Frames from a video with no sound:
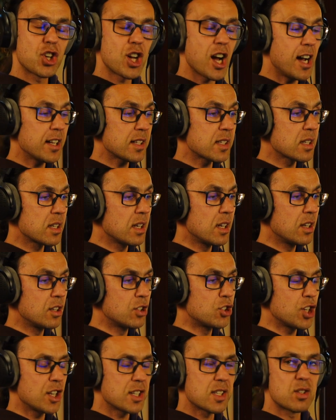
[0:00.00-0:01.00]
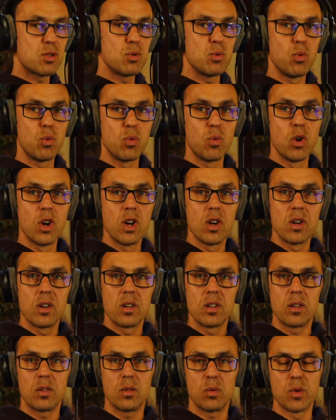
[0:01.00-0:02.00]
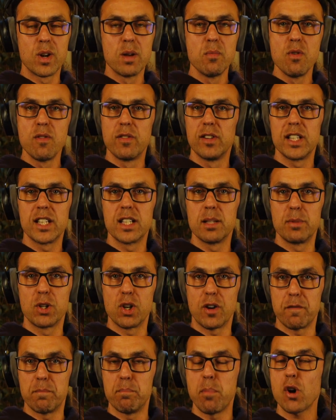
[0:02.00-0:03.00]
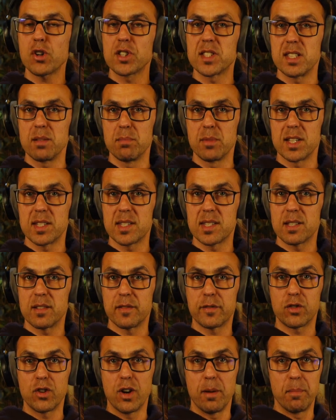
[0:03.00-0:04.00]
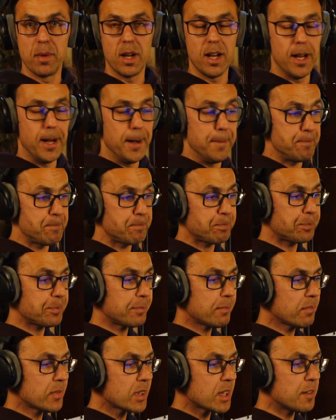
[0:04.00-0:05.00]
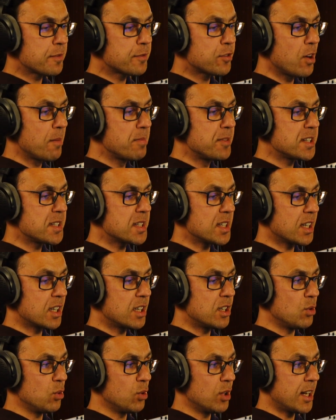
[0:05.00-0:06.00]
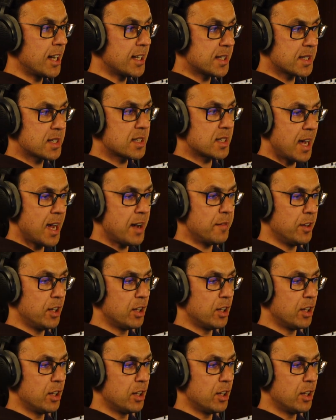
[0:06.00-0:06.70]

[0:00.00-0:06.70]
cut just to remove a little bit of boxiness from this EQ. Let's have a